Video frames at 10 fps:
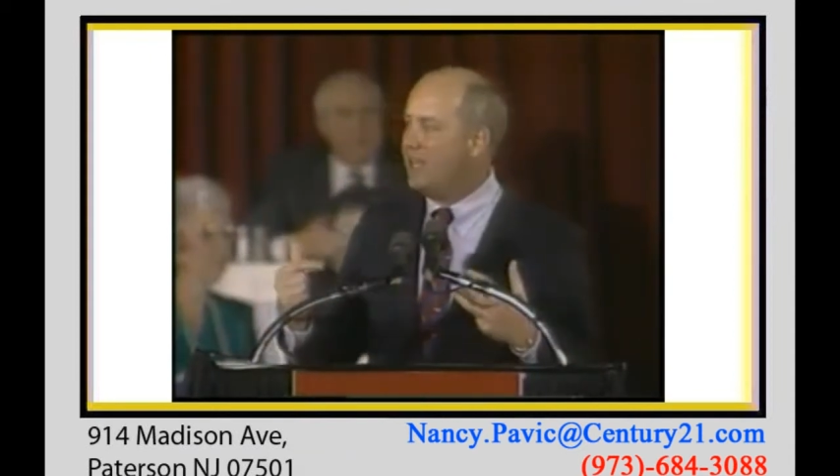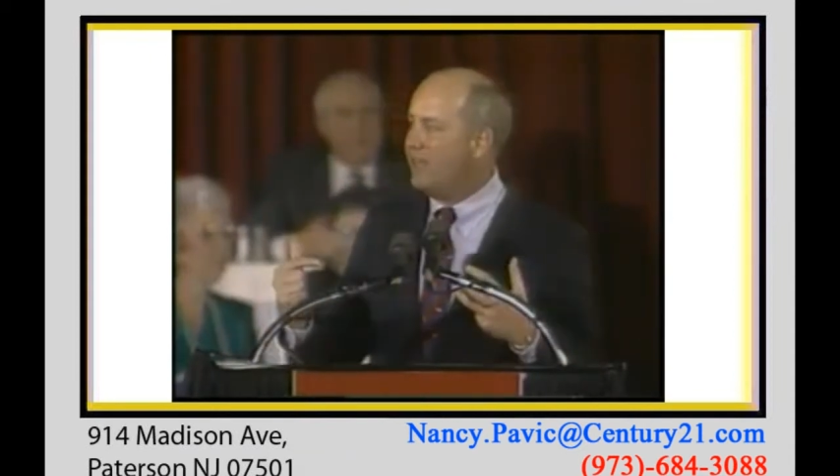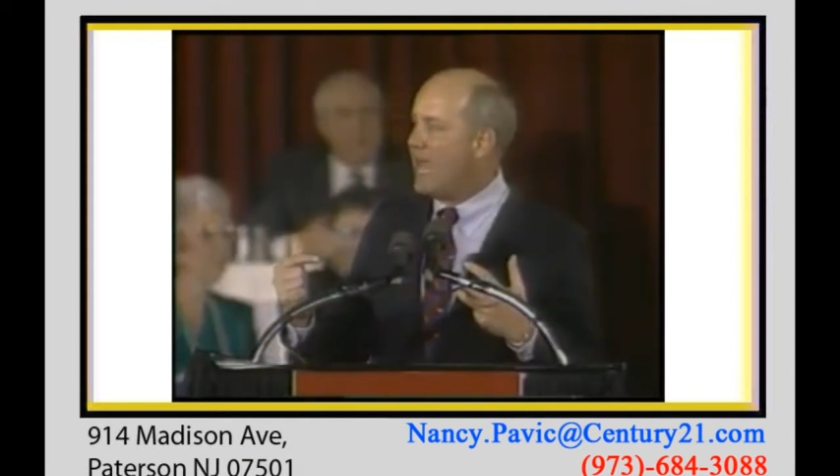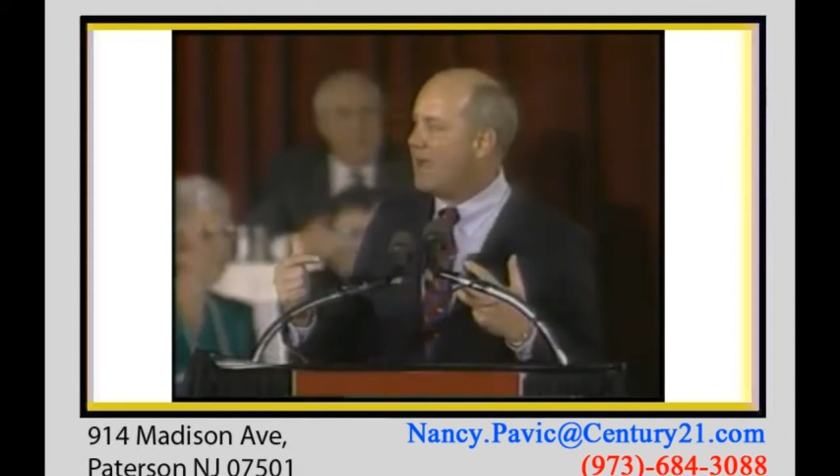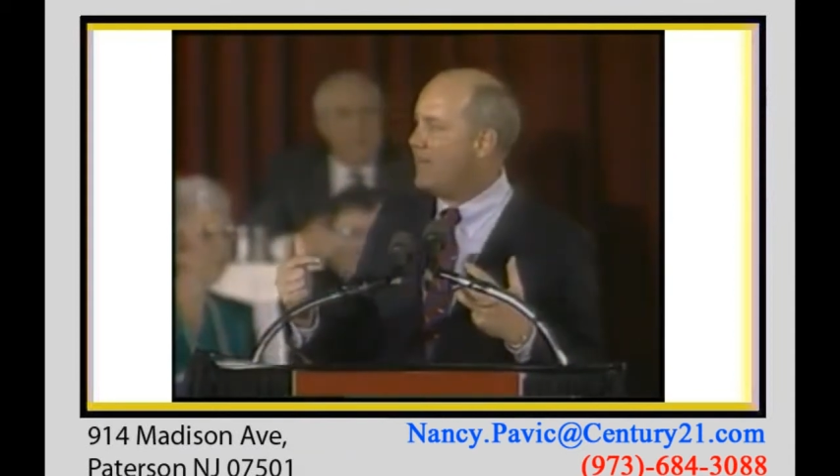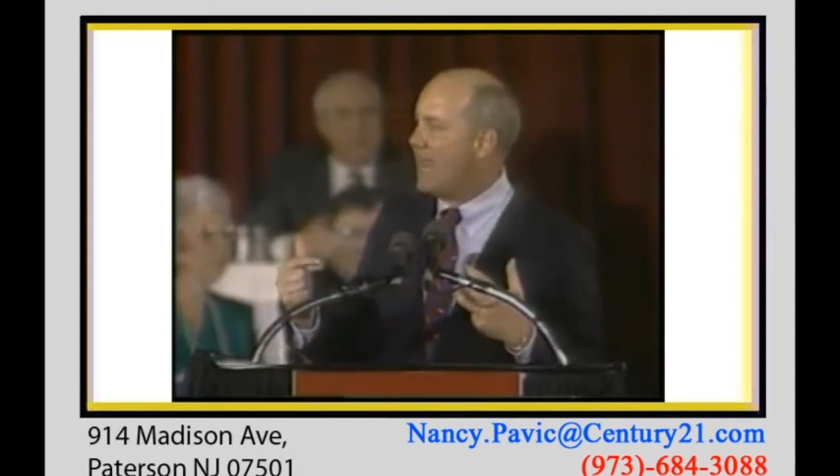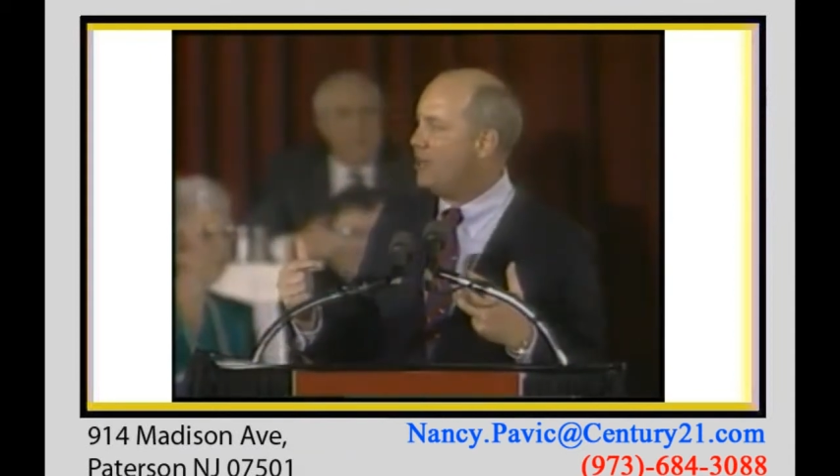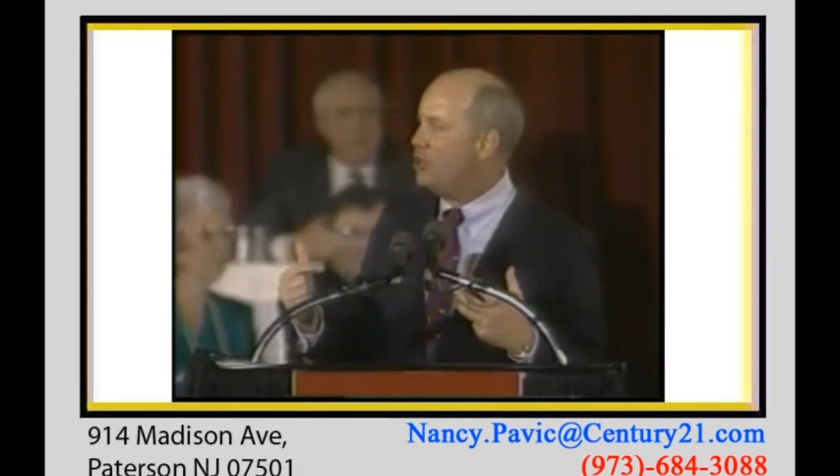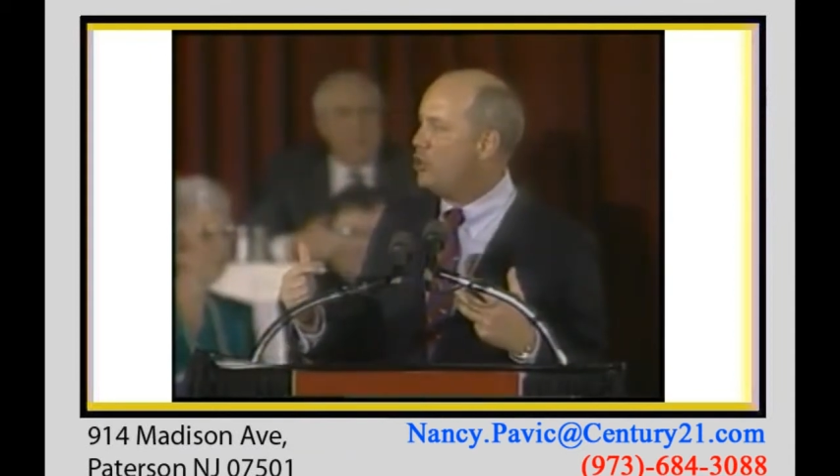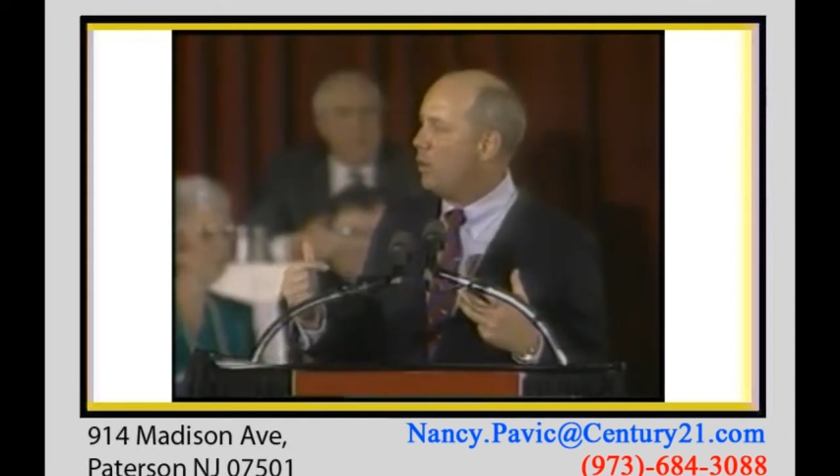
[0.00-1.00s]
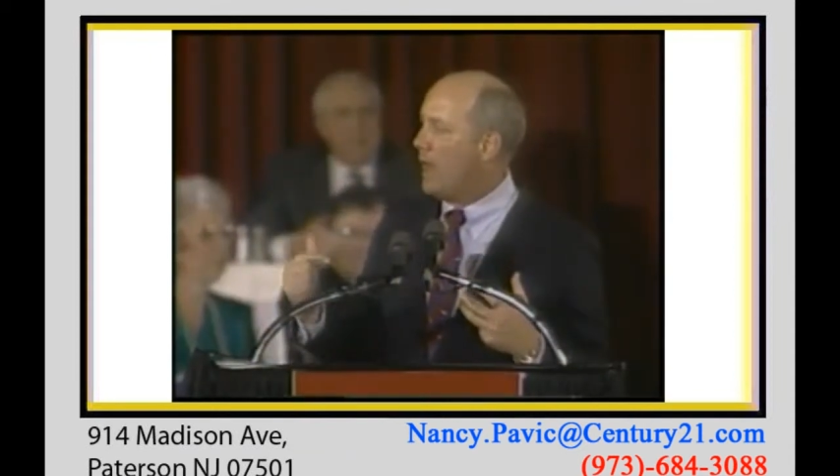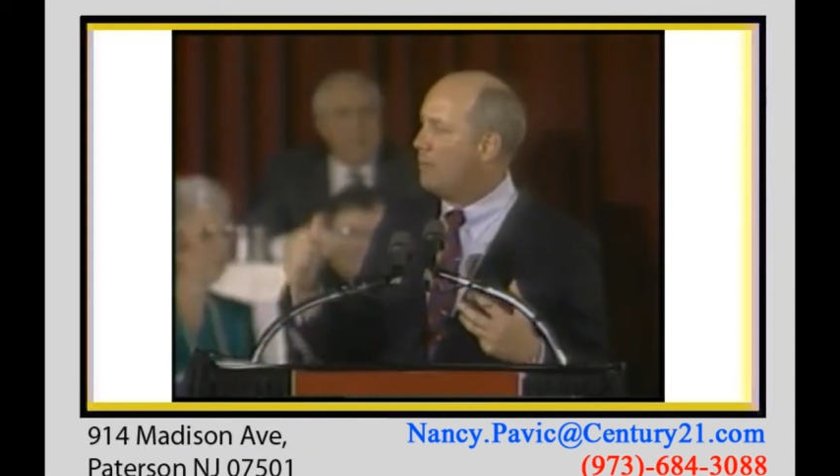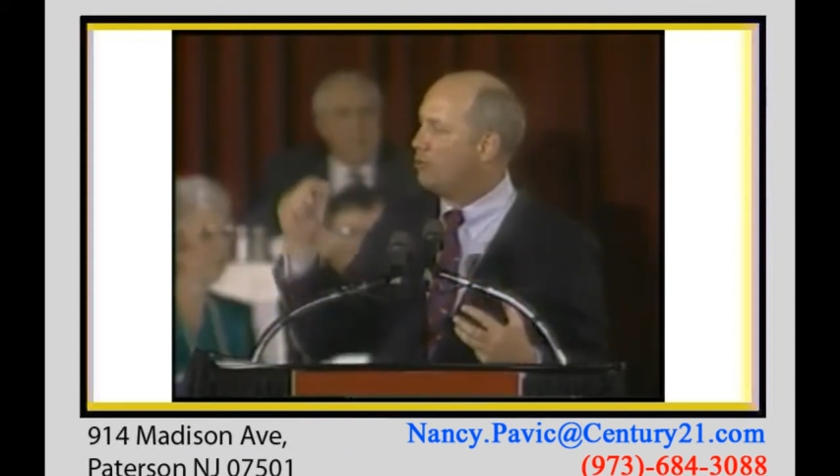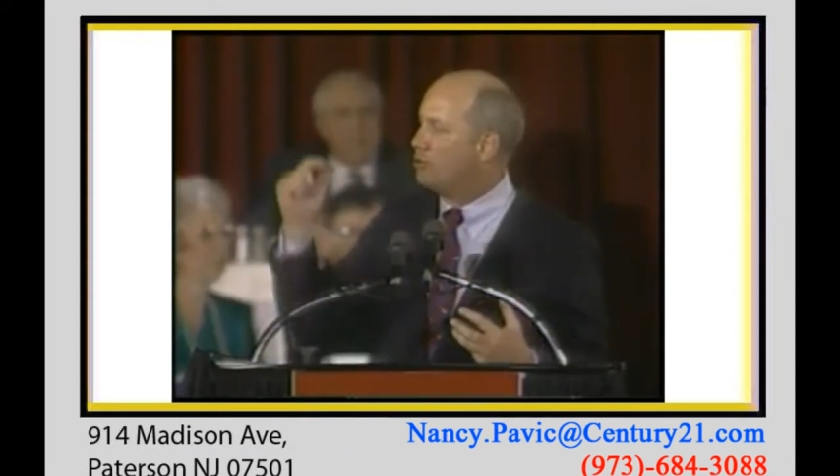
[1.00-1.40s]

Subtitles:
they have an attitude, well, I'm going